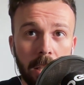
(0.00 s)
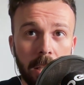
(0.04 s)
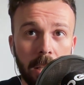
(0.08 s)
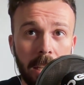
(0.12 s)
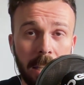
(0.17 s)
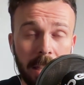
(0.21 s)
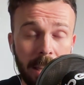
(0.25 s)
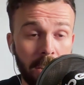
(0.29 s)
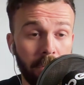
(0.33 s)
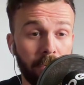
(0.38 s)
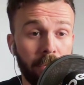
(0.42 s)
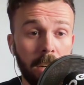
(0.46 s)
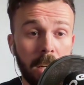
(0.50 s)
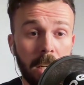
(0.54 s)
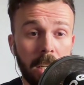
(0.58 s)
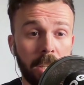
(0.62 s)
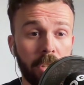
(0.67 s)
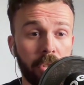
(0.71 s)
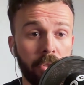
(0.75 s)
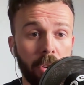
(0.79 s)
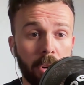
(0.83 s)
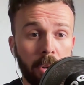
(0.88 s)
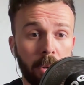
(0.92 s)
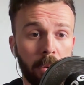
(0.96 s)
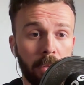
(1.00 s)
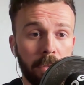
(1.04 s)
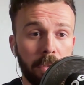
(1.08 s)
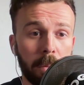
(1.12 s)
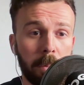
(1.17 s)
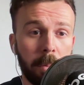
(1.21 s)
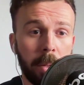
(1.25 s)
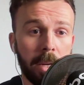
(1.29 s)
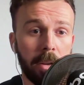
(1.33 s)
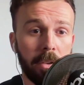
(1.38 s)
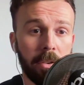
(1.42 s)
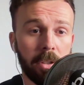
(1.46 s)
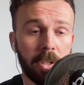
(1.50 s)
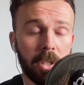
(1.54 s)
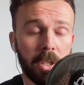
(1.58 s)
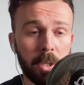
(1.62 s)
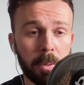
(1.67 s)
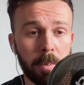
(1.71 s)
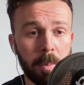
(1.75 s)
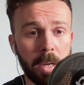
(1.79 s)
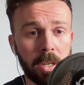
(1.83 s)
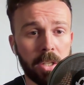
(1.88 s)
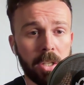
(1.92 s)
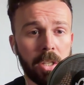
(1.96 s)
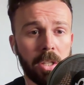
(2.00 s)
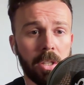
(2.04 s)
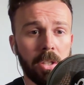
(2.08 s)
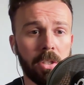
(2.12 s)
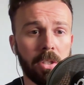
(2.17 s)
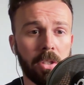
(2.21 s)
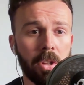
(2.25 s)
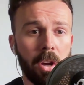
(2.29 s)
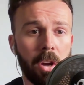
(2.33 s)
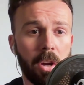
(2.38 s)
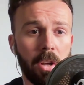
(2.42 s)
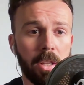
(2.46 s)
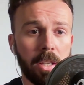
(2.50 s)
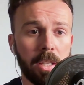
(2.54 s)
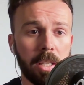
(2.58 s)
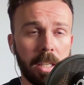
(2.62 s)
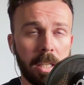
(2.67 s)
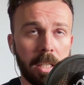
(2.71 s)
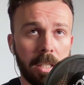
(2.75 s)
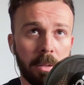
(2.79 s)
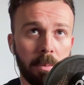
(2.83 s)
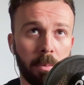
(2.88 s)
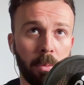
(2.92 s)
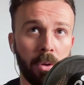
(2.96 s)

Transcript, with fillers: And they really struggled for periods, especially at the start of the season,